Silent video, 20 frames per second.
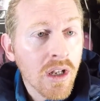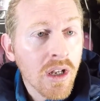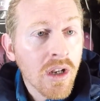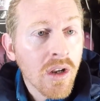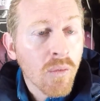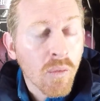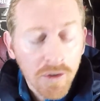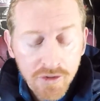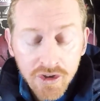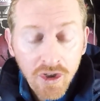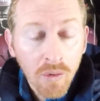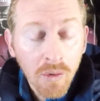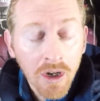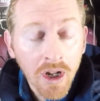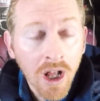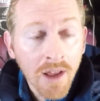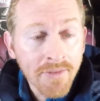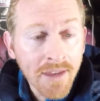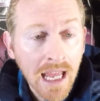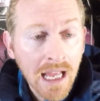What's going
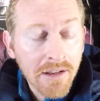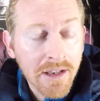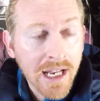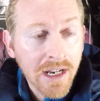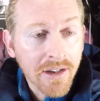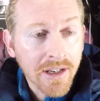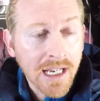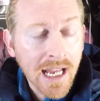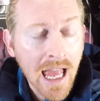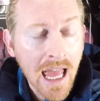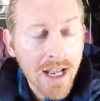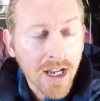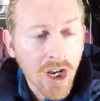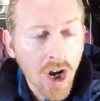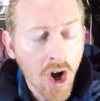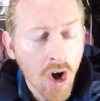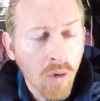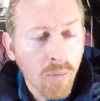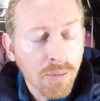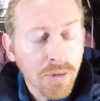on down there in the
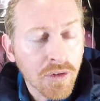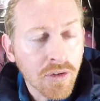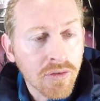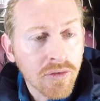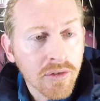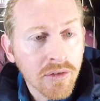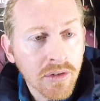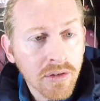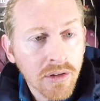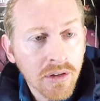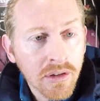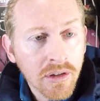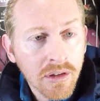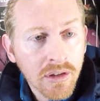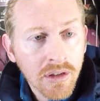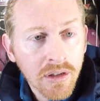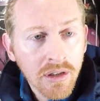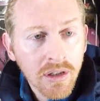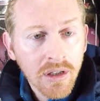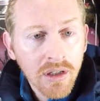catacombs?
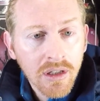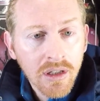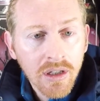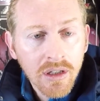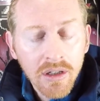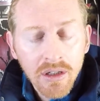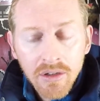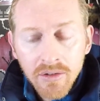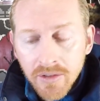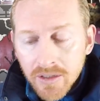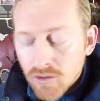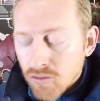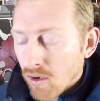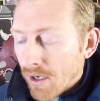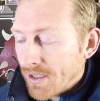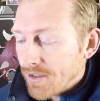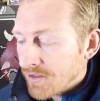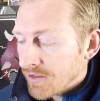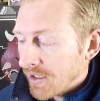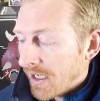For
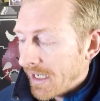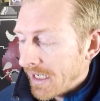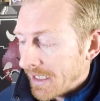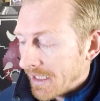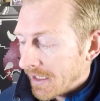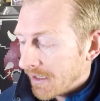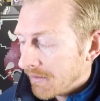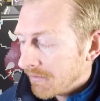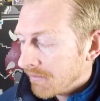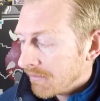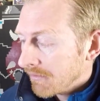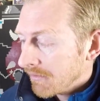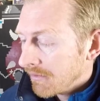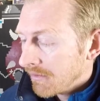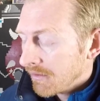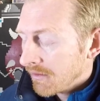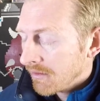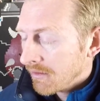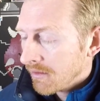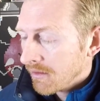Christ's sake.
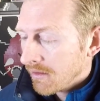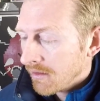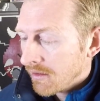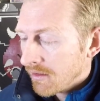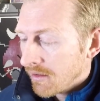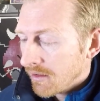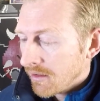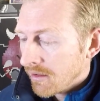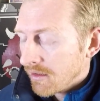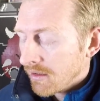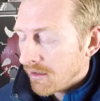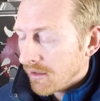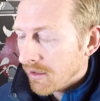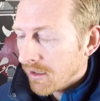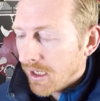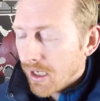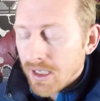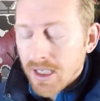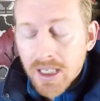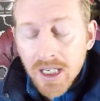
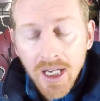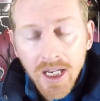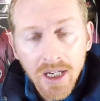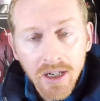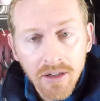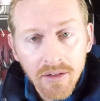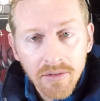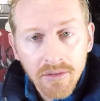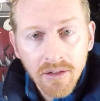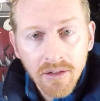Anyhow,